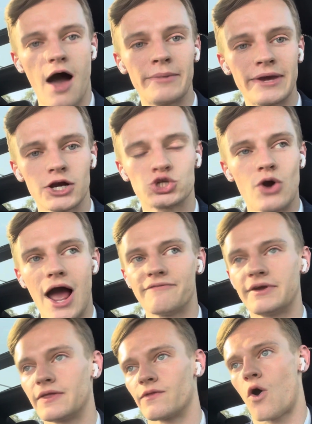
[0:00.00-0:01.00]
I'm here
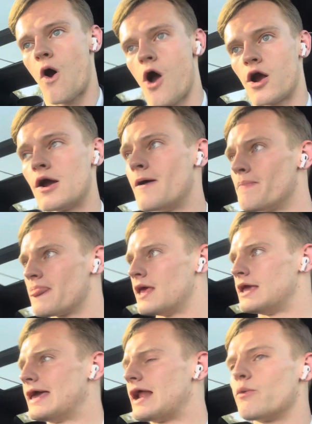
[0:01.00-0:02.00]
driving in the car,
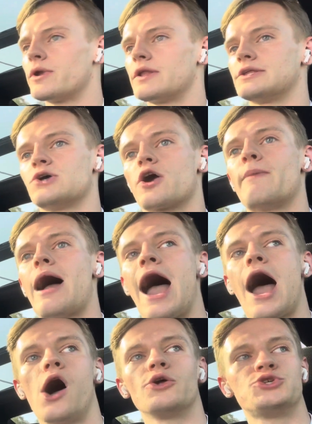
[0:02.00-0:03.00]
and I wanted to talk about
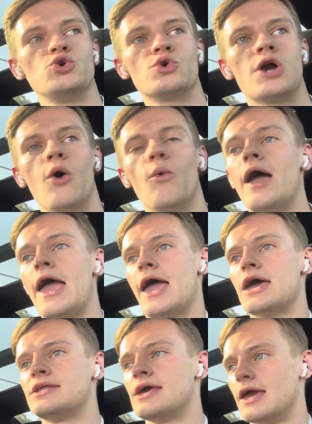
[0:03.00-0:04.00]
how to go
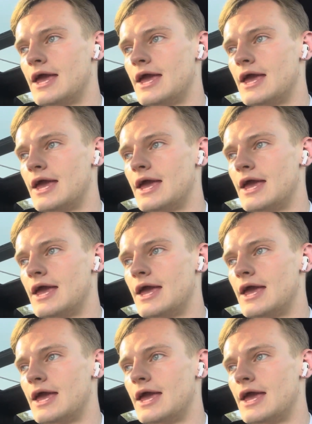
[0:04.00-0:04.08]
ahead